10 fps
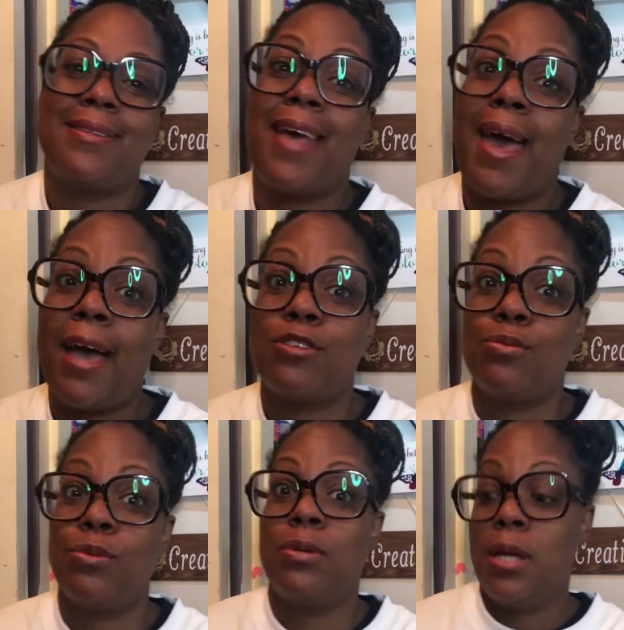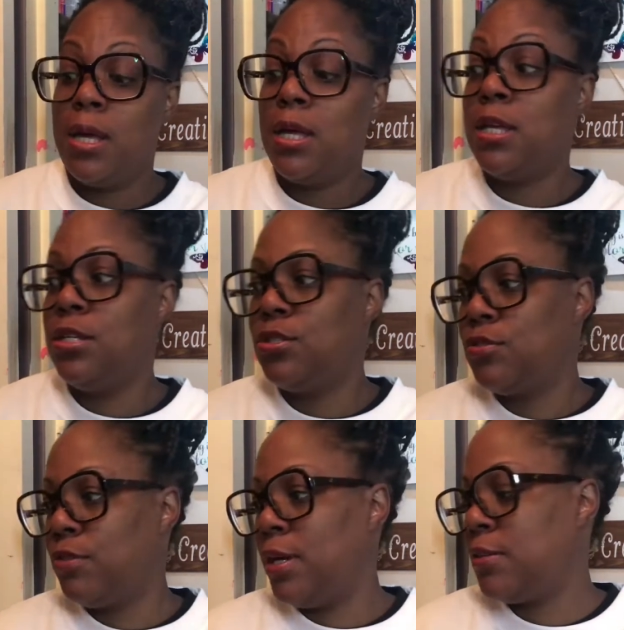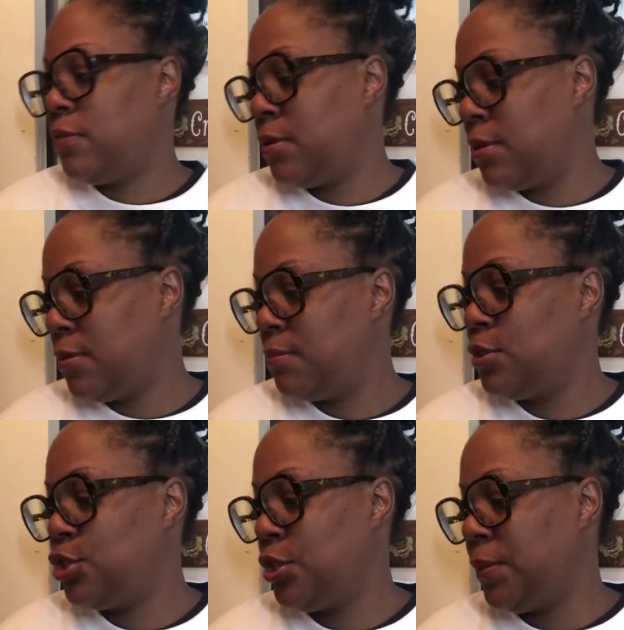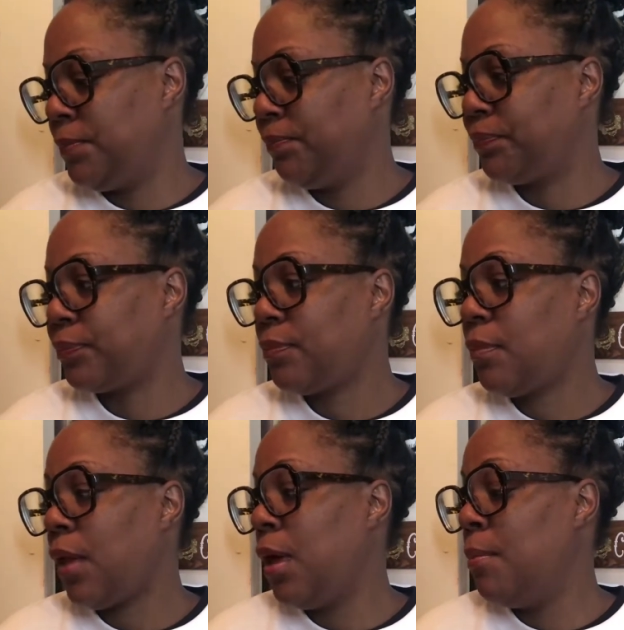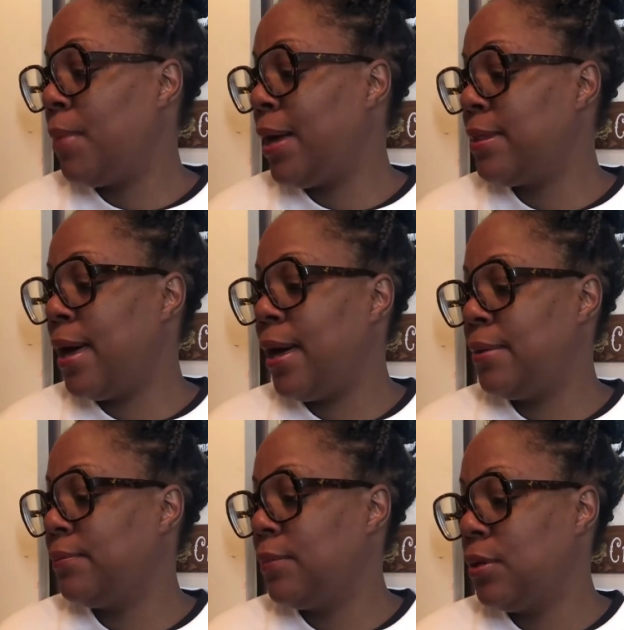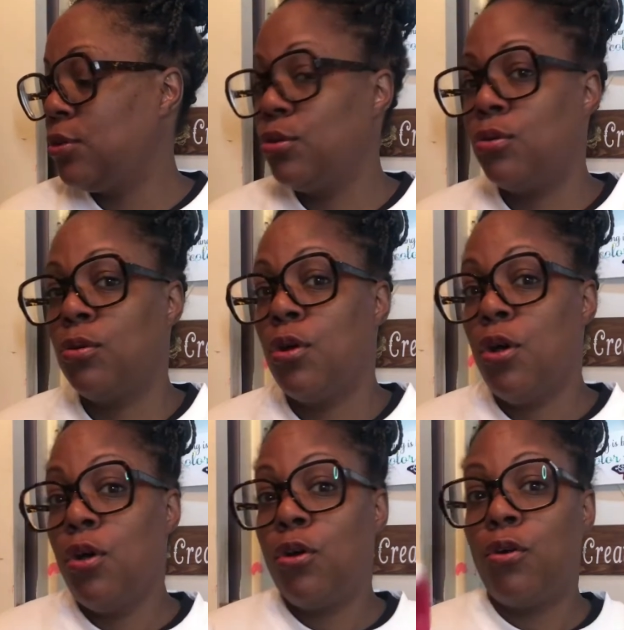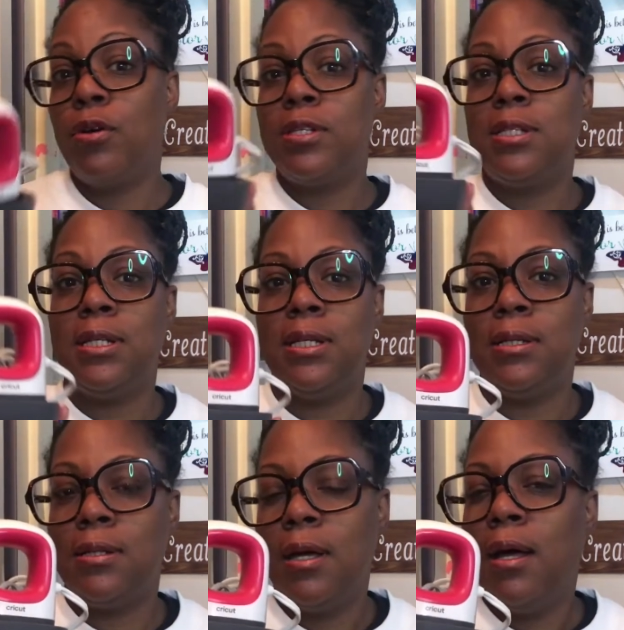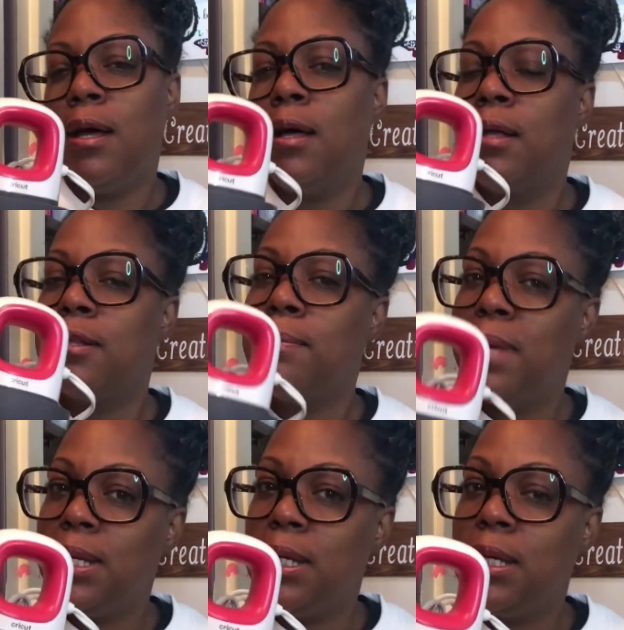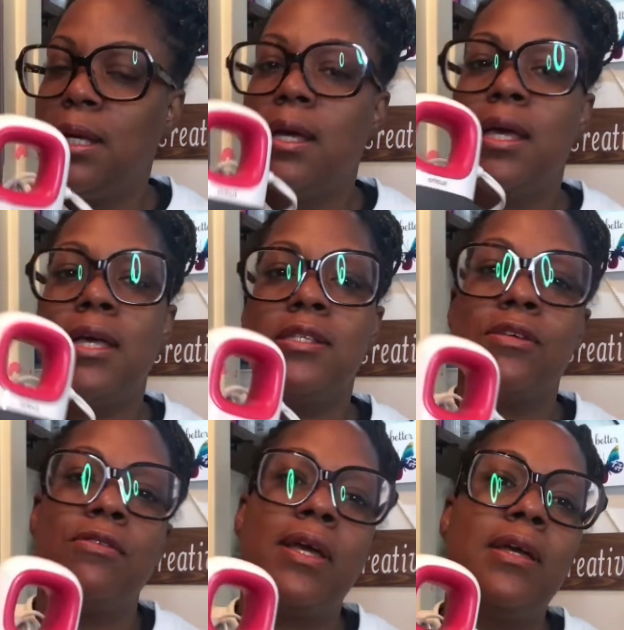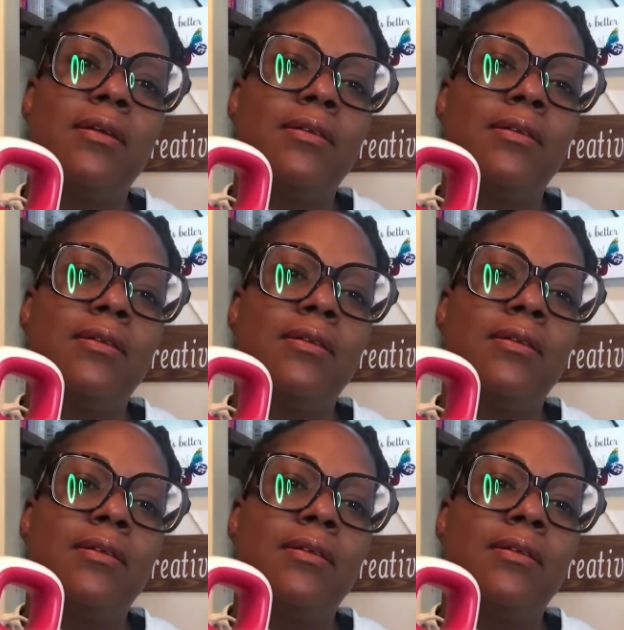the actual heat transfer machine. And by that, you're going to need the mini. Is a great